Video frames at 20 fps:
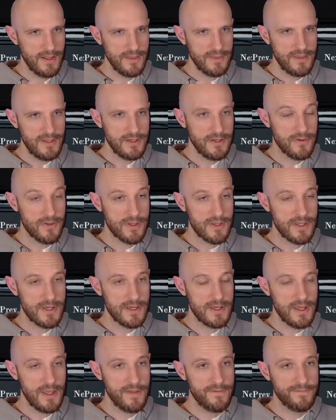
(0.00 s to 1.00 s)
that you
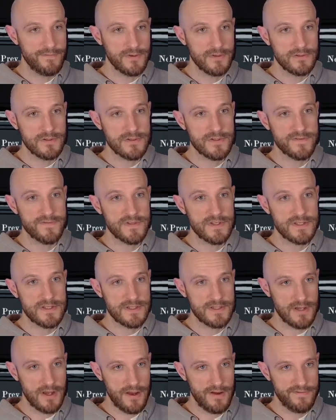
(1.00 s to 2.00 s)
see in photos of the
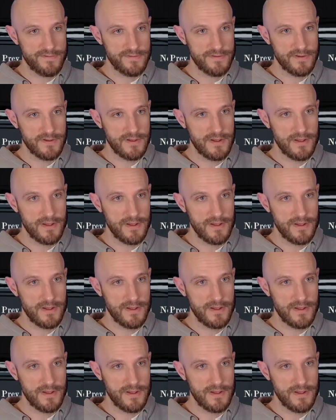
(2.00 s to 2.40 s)
staff.